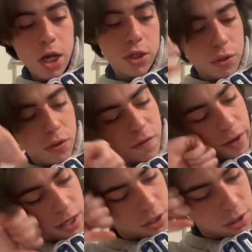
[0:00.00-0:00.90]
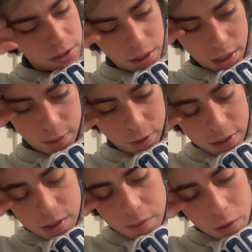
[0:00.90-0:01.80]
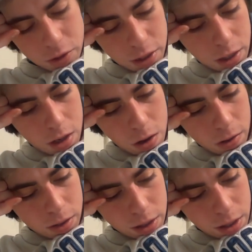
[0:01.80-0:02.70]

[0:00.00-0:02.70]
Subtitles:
truth vanishes, and with it emotion and art.